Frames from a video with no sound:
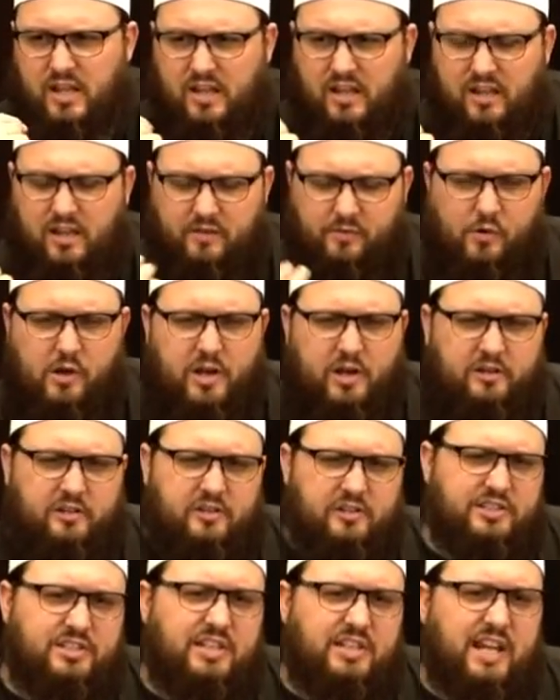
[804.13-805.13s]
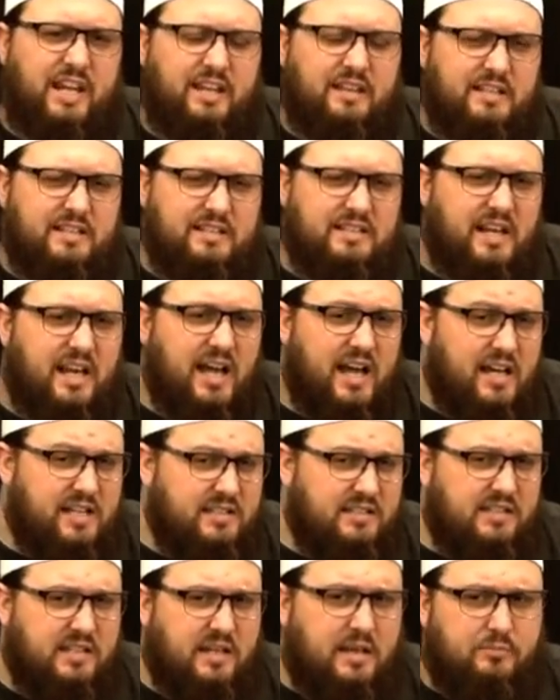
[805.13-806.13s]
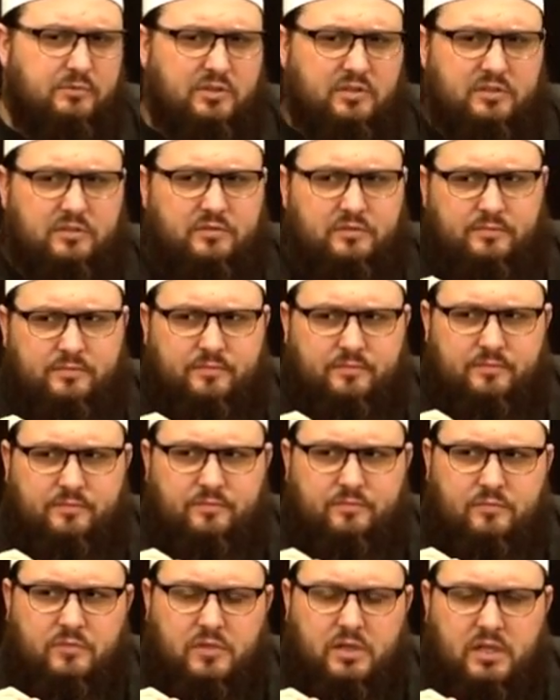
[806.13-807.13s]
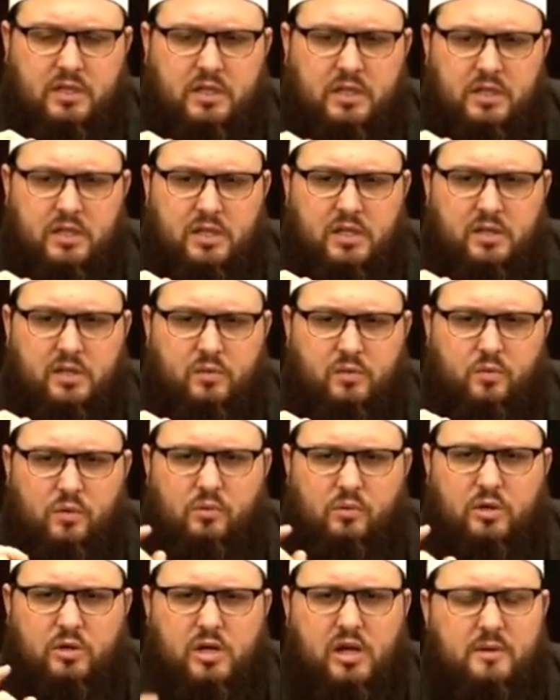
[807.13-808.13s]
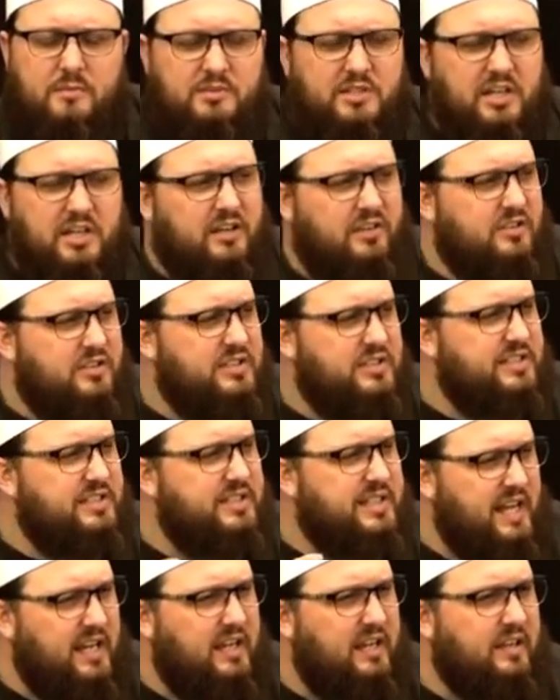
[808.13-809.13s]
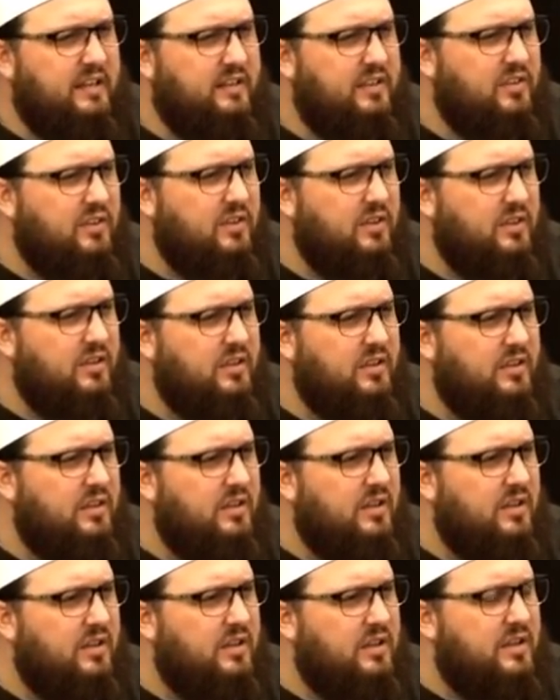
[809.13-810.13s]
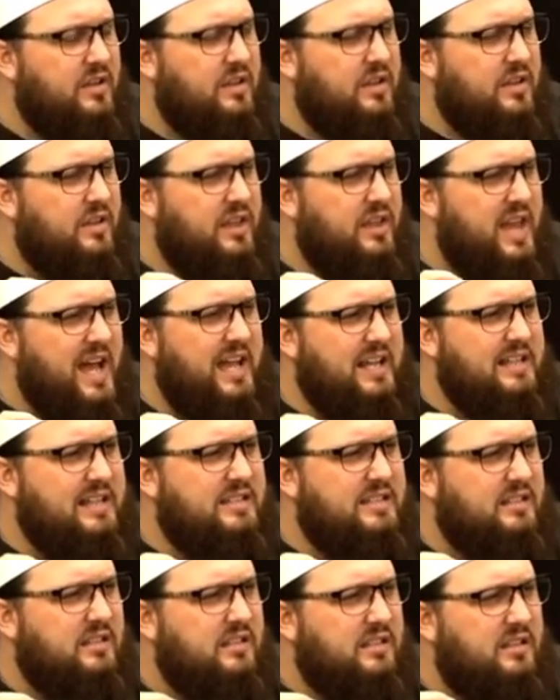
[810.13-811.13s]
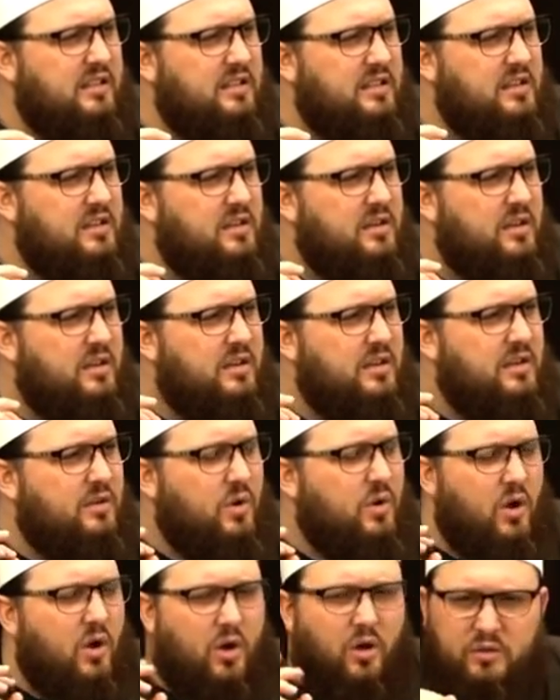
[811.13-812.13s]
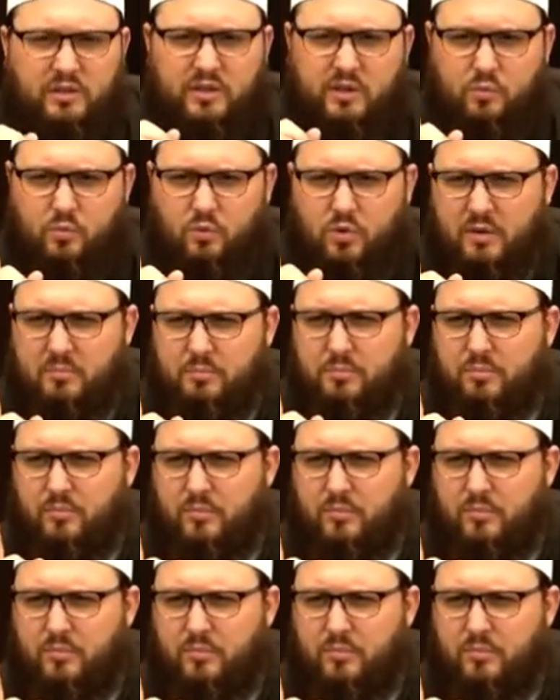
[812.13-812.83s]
if we understand this concept, we will come to understand that only one,